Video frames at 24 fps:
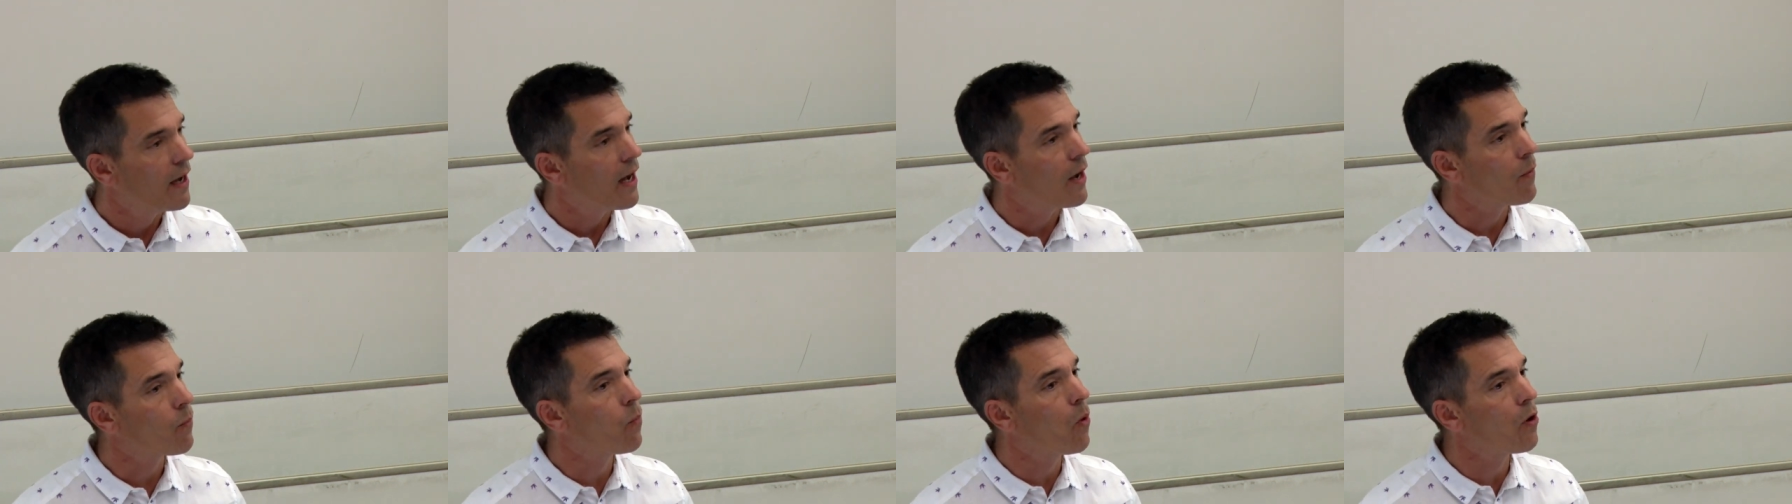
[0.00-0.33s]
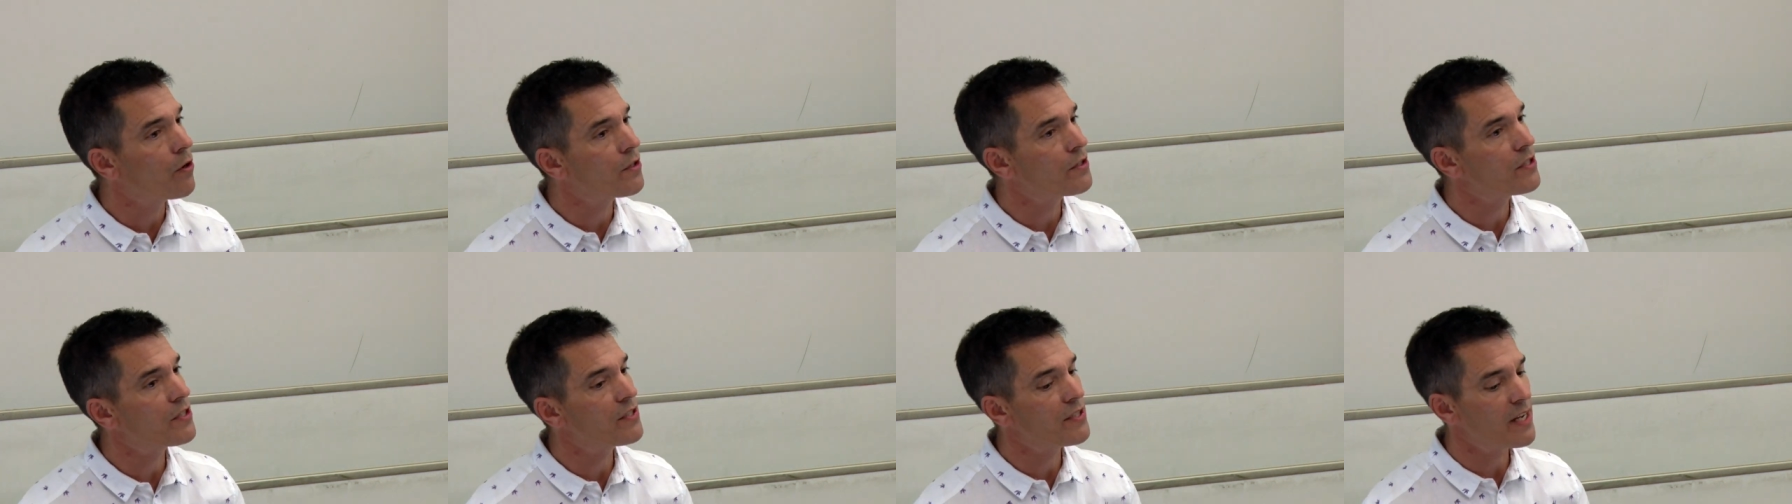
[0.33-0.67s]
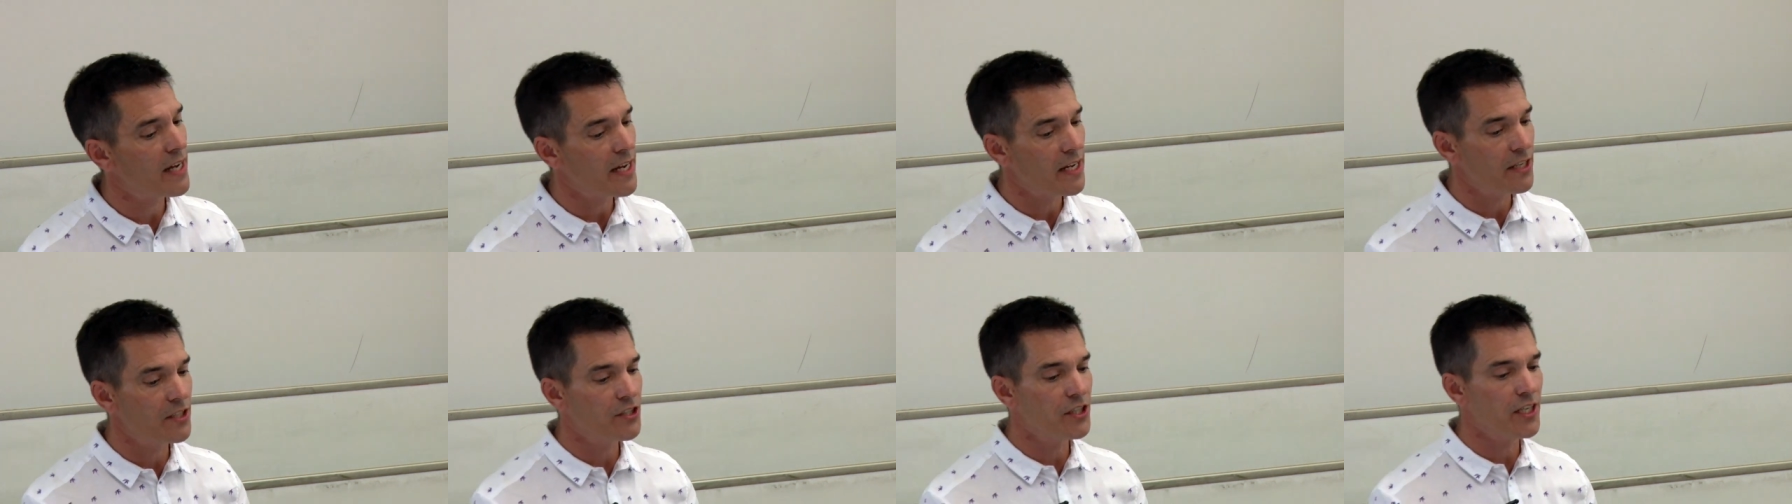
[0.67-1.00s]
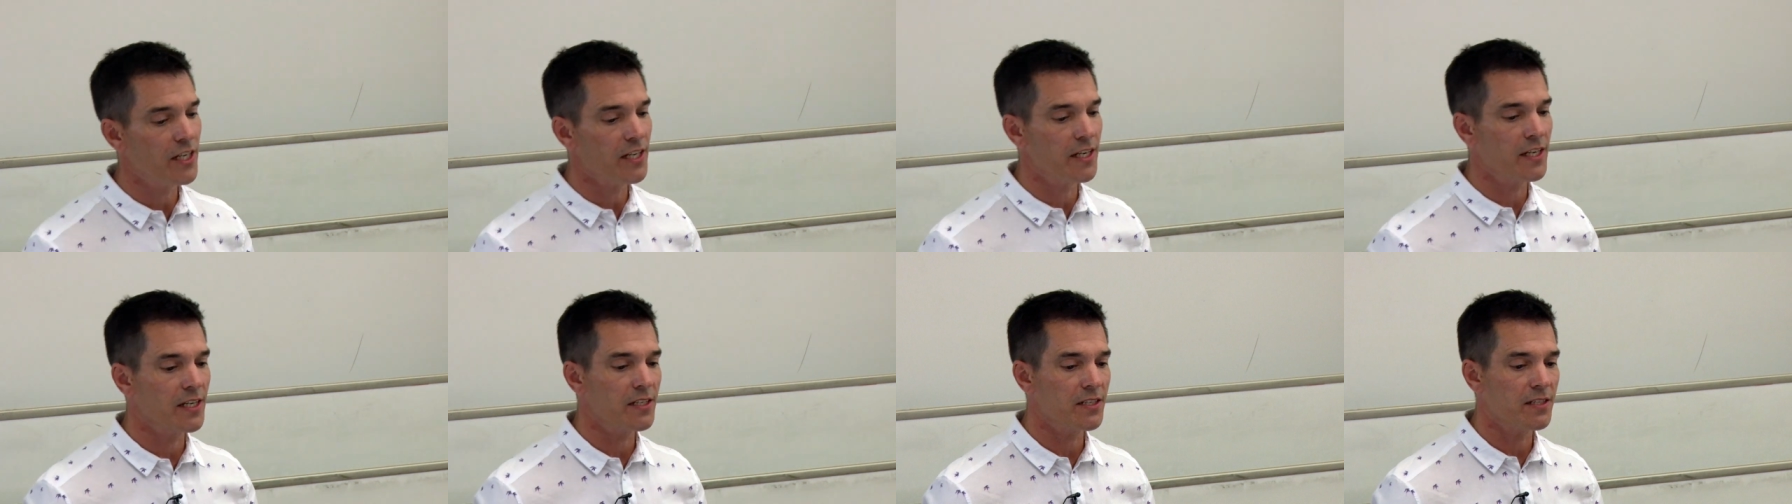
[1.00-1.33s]
I want to say
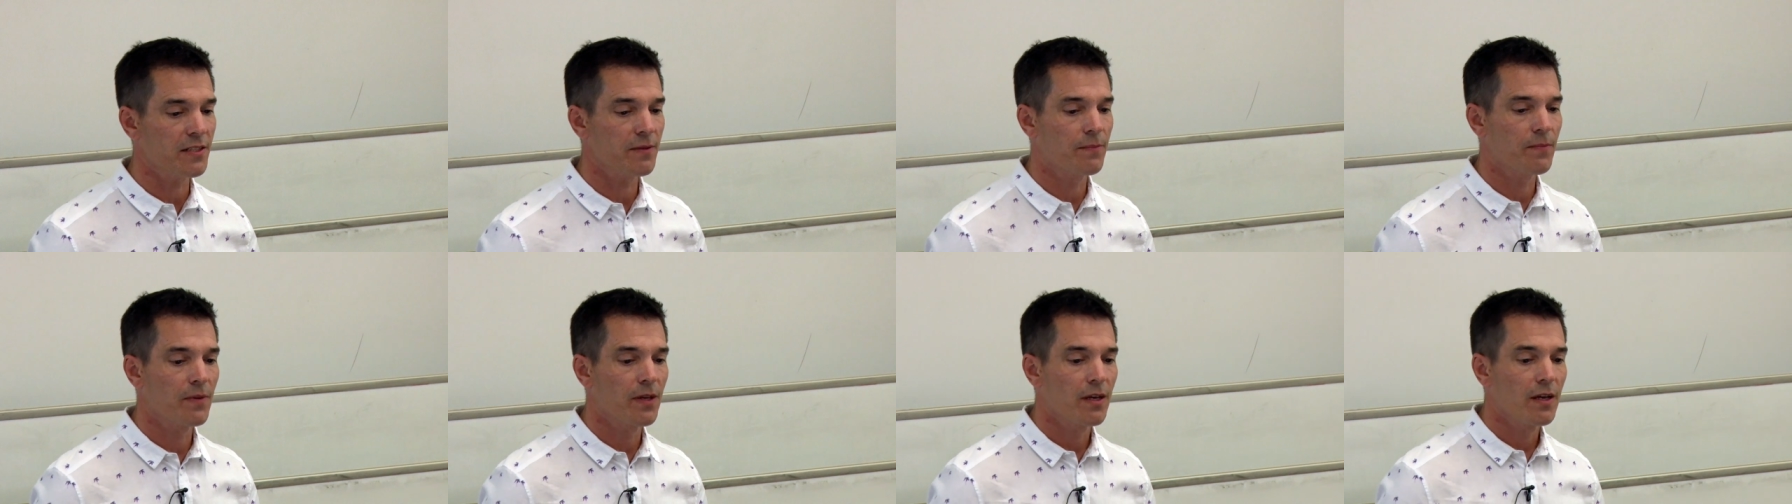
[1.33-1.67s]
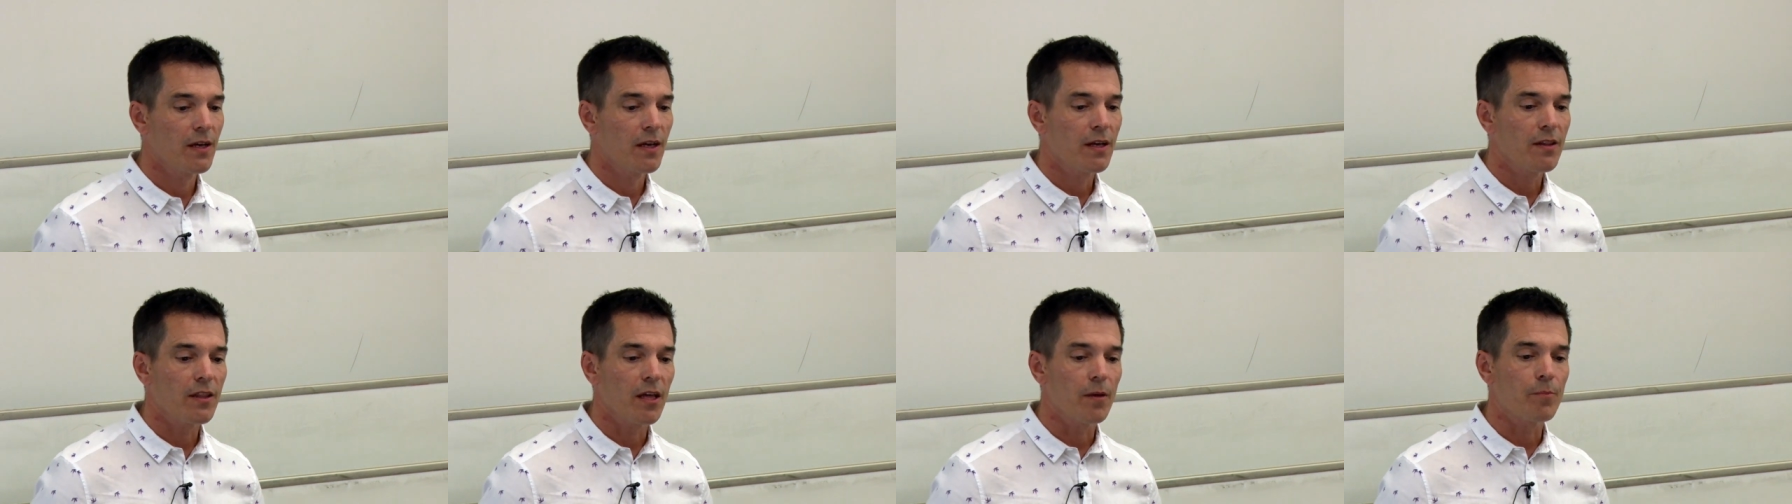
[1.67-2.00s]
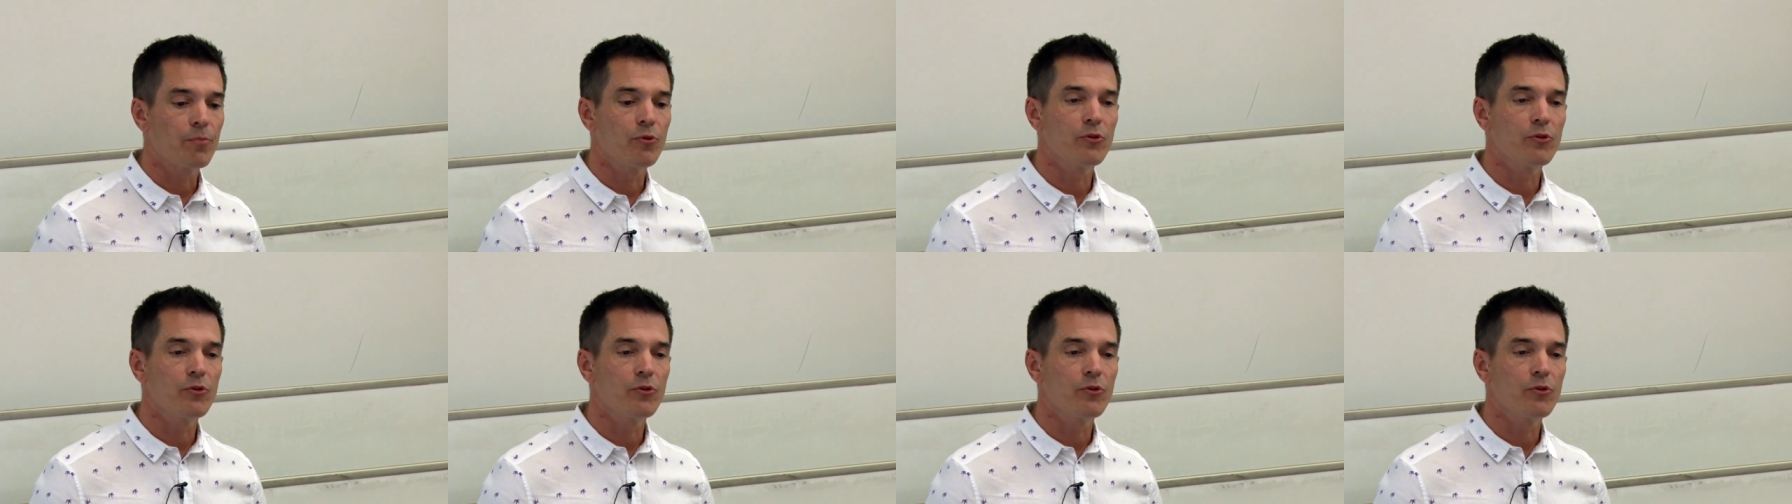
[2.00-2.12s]
ingenious, that